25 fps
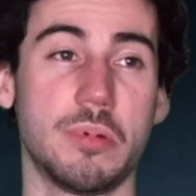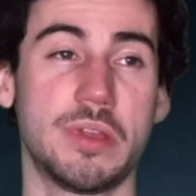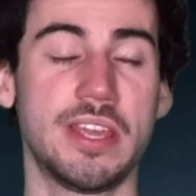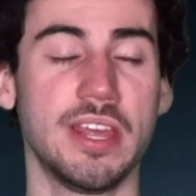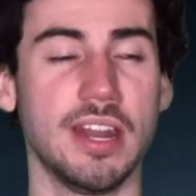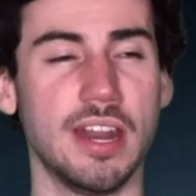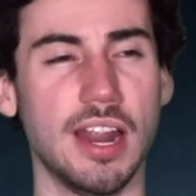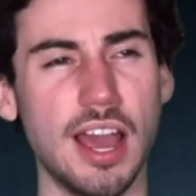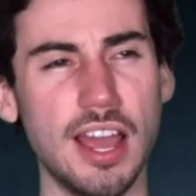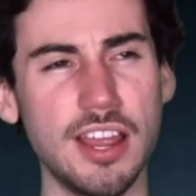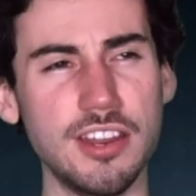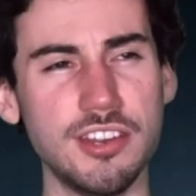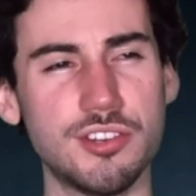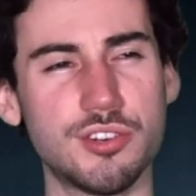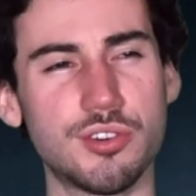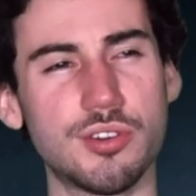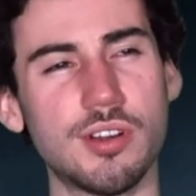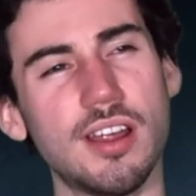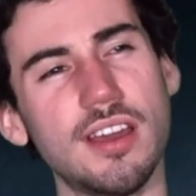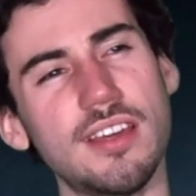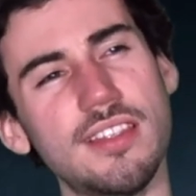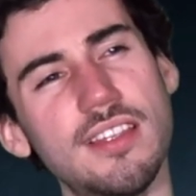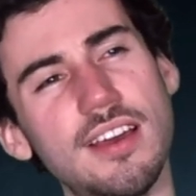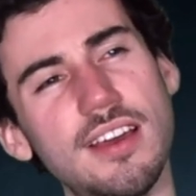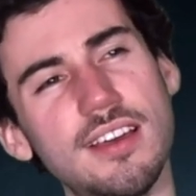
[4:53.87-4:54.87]
Can I
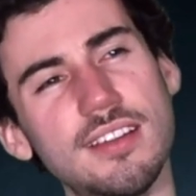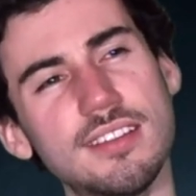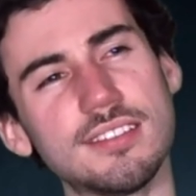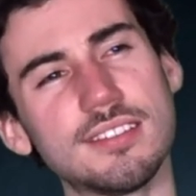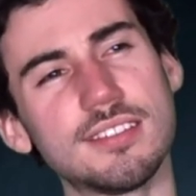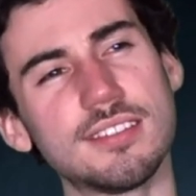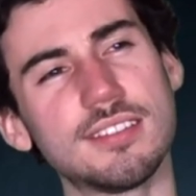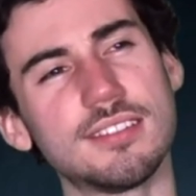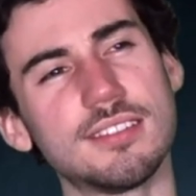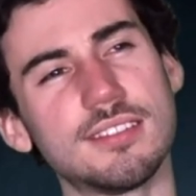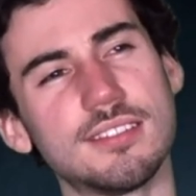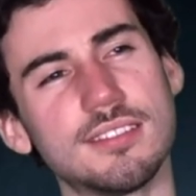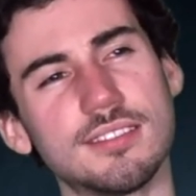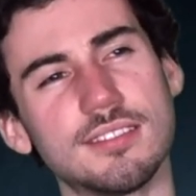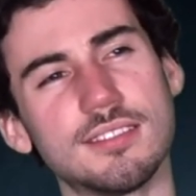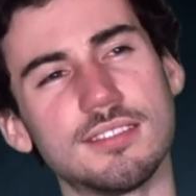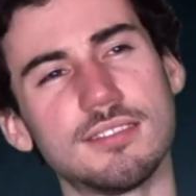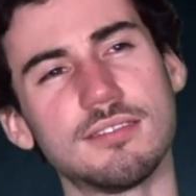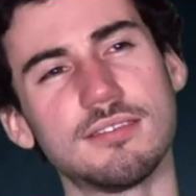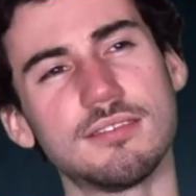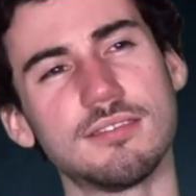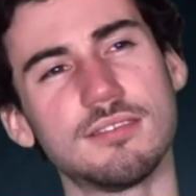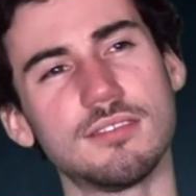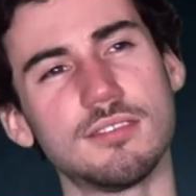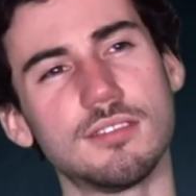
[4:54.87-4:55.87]
try that?
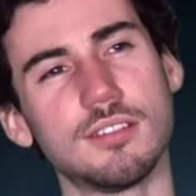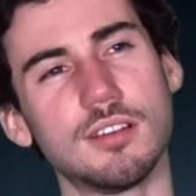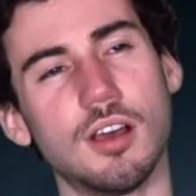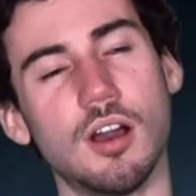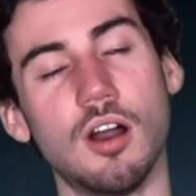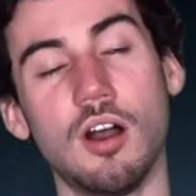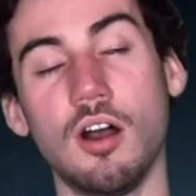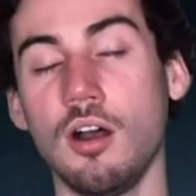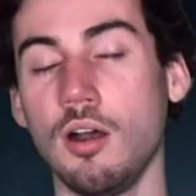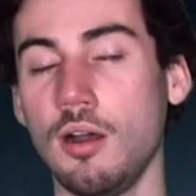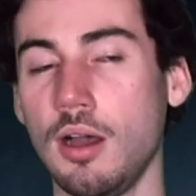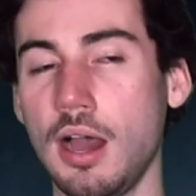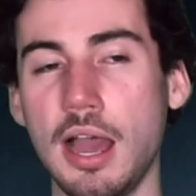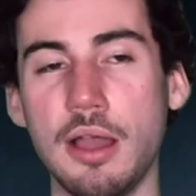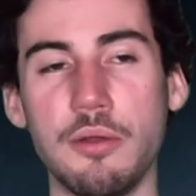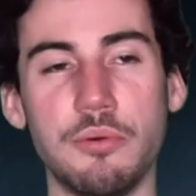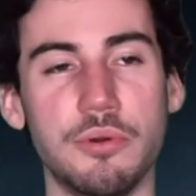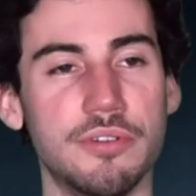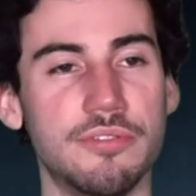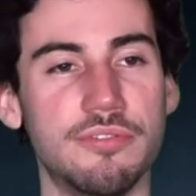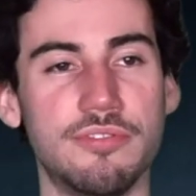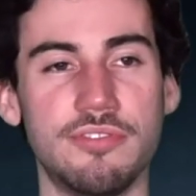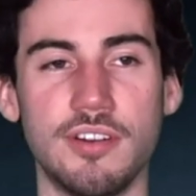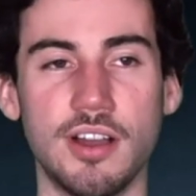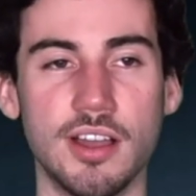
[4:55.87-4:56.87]
Oh, I
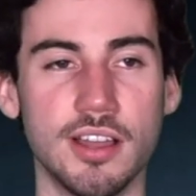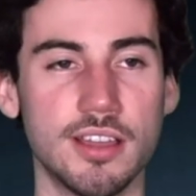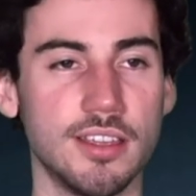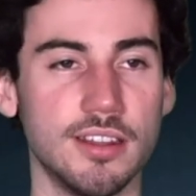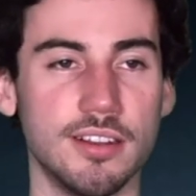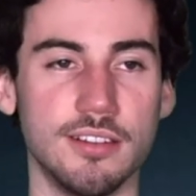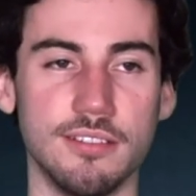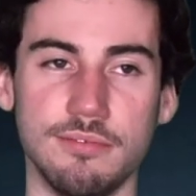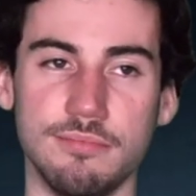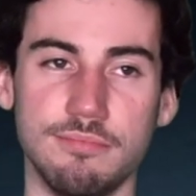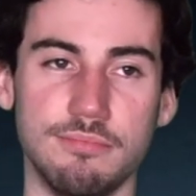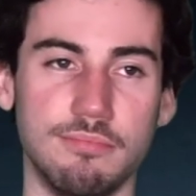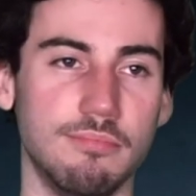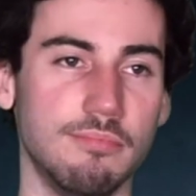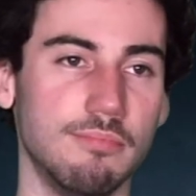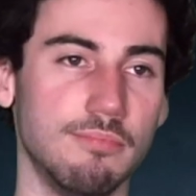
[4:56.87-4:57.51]
would fucking...